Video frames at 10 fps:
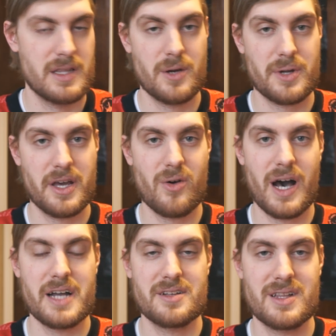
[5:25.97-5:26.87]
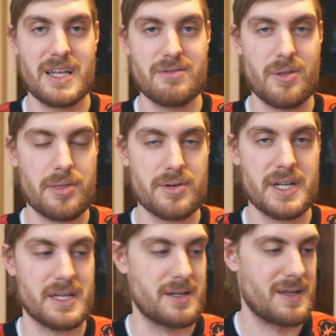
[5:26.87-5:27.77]
And there we go, on to level
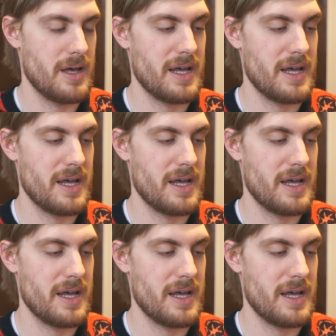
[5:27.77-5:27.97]
3.